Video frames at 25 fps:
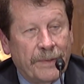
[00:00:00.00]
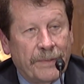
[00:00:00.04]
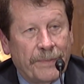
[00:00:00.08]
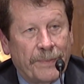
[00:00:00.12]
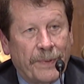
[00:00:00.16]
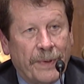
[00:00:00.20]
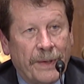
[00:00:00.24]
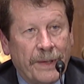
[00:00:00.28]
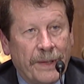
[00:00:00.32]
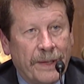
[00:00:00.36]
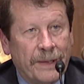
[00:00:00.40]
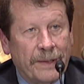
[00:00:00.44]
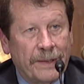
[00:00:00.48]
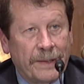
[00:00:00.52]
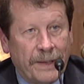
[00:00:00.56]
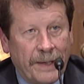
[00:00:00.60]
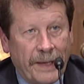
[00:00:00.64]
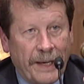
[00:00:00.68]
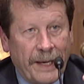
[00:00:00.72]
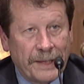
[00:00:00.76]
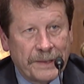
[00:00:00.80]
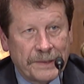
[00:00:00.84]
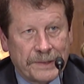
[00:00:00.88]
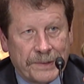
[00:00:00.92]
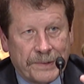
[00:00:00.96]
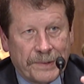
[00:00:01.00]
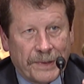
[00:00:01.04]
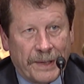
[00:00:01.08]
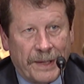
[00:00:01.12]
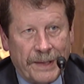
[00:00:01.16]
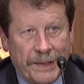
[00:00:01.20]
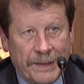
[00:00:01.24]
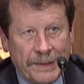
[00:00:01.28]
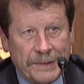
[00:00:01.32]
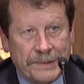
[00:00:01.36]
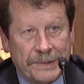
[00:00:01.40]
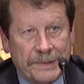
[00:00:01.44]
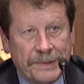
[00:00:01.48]
For the next
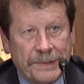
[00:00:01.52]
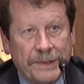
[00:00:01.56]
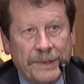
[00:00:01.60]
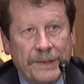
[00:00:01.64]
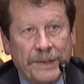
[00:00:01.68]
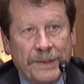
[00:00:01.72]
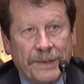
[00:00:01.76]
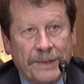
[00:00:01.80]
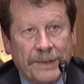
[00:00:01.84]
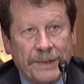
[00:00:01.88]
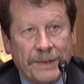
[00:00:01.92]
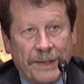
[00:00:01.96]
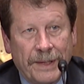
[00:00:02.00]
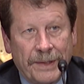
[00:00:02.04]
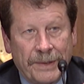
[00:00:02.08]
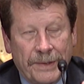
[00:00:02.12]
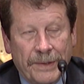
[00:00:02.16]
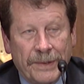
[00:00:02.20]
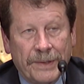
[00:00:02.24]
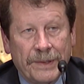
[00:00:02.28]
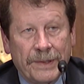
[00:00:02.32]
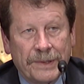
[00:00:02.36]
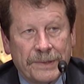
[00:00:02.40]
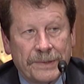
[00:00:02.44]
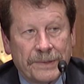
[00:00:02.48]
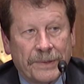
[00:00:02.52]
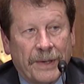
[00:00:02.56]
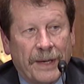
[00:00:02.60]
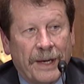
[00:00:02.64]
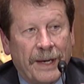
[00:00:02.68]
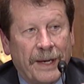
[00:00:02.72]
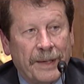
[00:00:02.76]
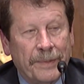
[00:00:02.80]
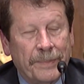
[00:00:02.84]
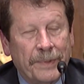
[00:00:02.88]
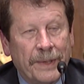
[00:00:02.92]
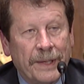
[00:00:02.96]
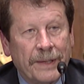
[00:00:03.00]
tranche that you're
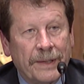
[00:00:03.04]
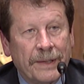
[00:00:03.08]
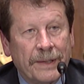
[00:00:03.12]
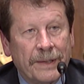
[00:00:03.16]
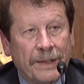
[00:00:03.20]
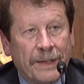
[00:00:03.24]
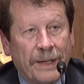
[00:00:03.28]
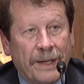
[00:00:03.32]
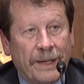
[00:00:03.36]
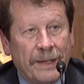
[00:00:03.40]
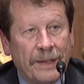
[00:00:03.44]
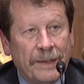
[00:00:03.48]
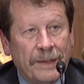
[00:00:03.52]
describing,